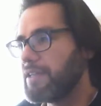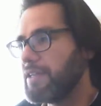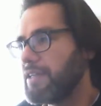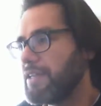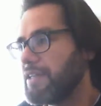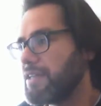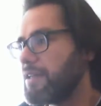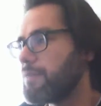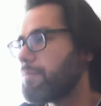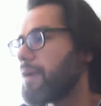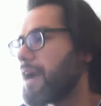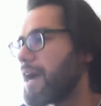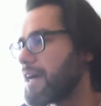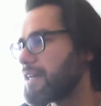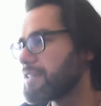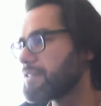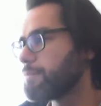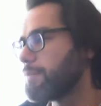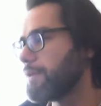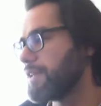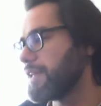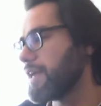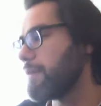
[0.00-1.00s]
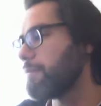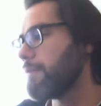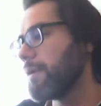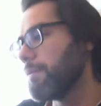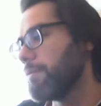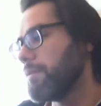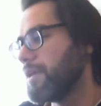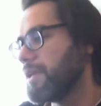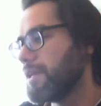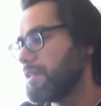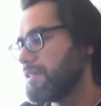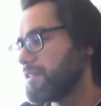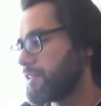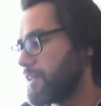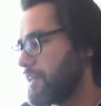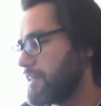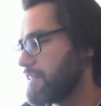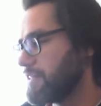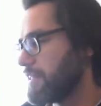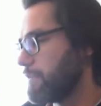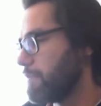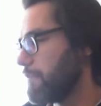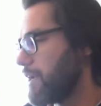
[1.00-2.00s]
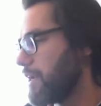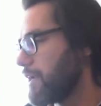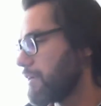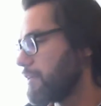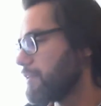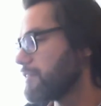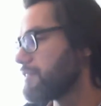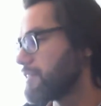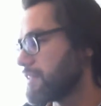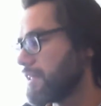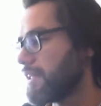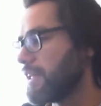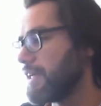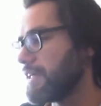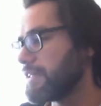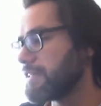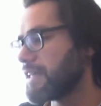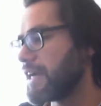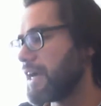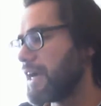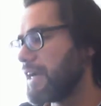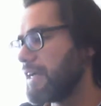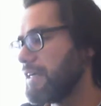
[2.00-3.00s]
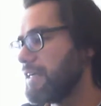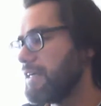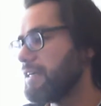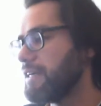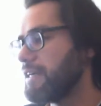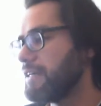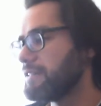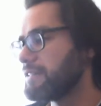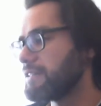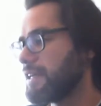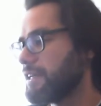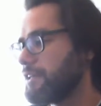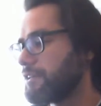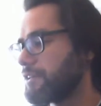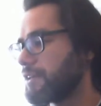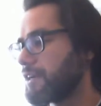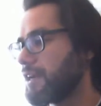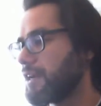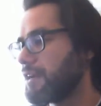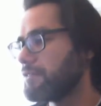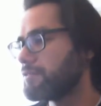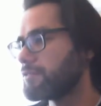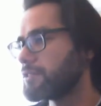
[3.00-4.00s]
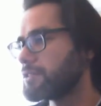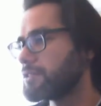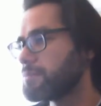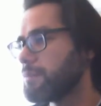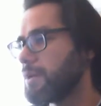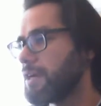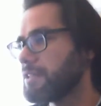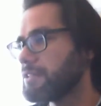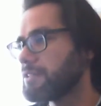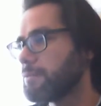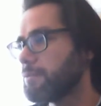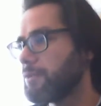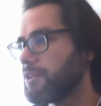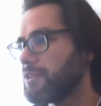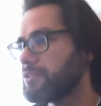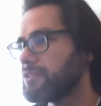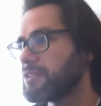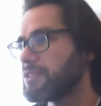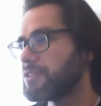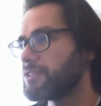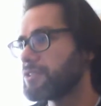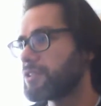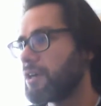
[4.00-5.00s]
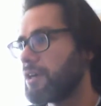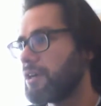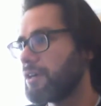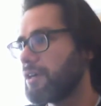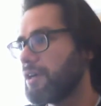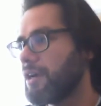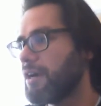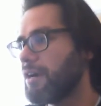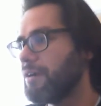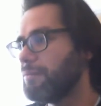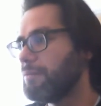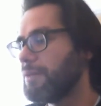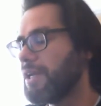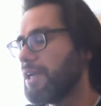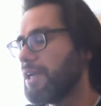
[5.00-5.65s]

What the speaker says: in the past, but that might be an interesting model to like tie it and say you're kind of responsible as a strong hub.